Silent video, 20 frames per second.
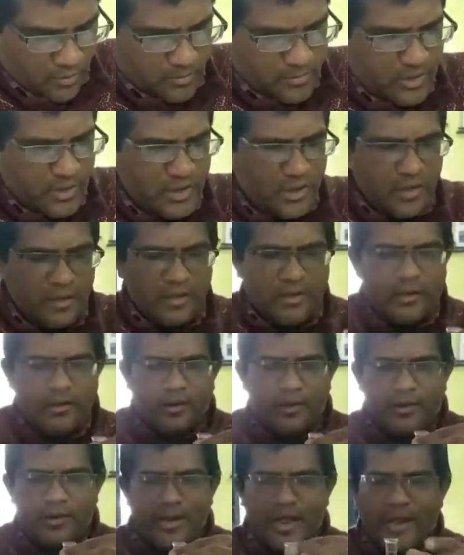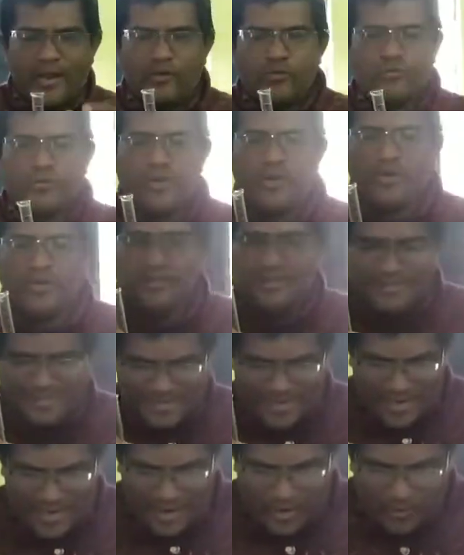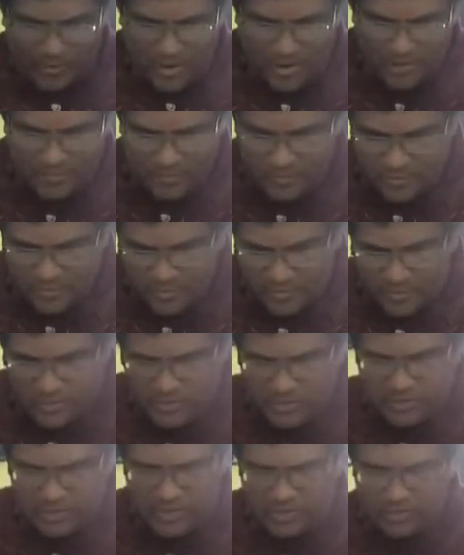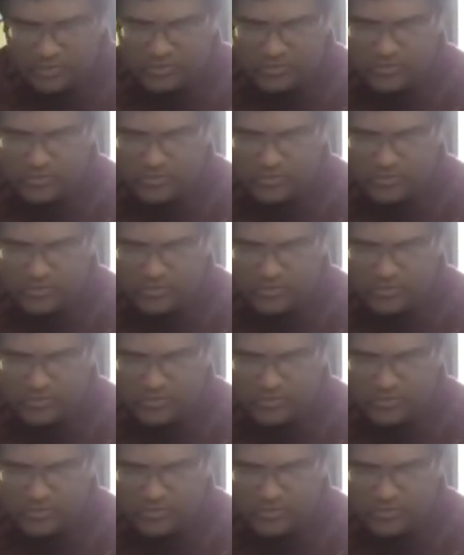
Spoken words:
of the diluted saliva in this test